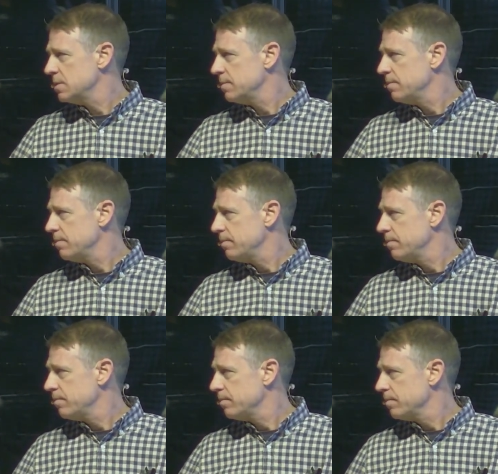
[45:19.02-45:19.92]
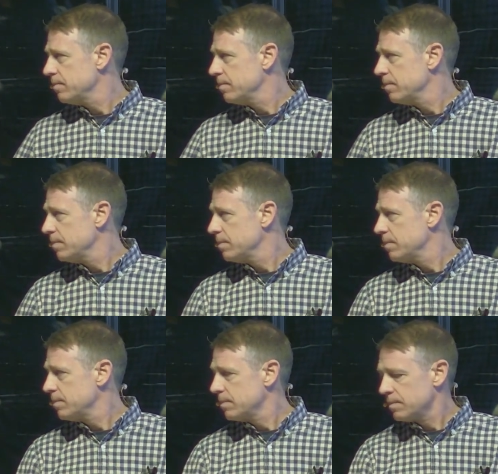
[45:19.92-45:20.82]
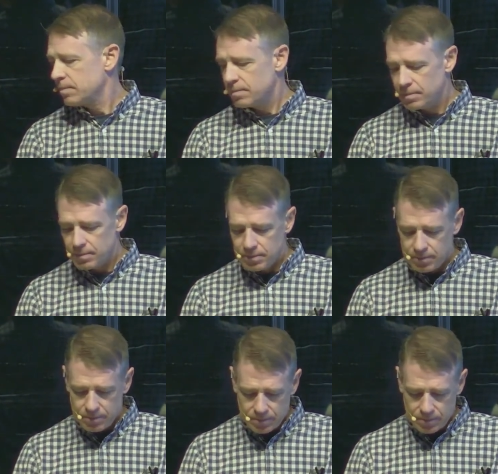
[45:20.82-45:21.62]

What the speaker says: [no speech]